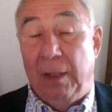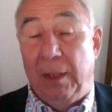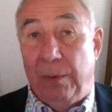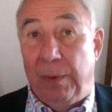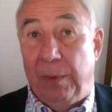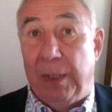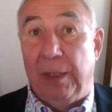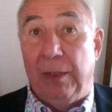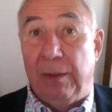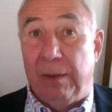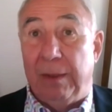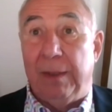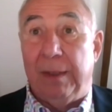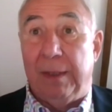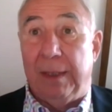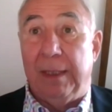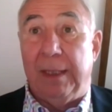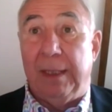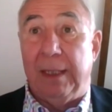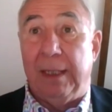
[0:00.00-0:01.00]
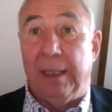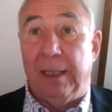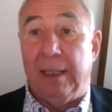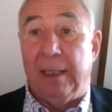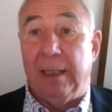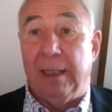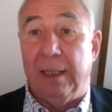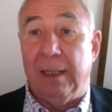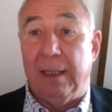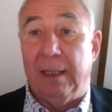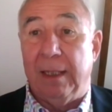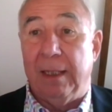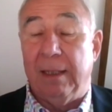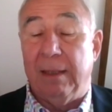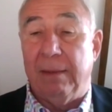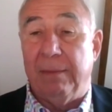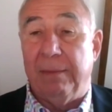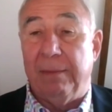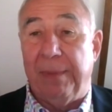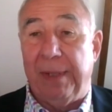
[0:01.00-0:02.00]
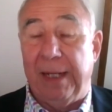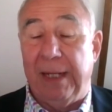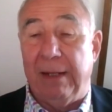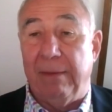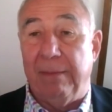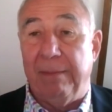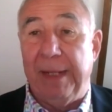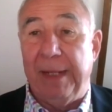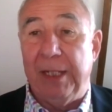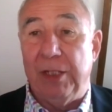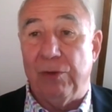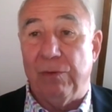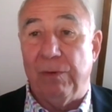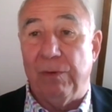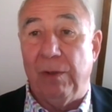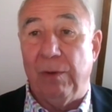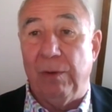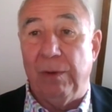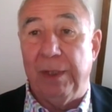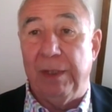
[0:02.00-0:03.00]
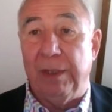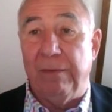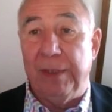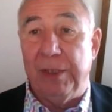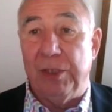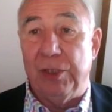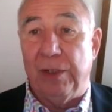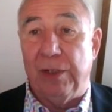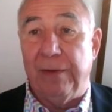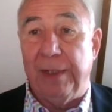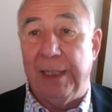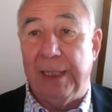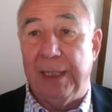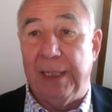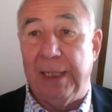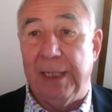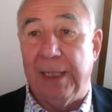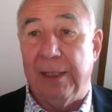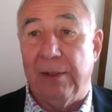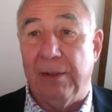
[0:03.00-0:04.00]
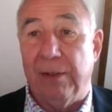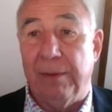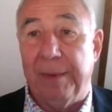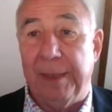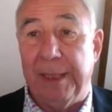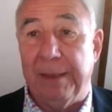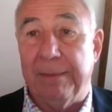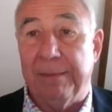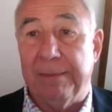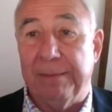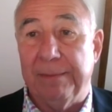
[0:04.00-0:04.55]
will play a major role in regenerating the economy.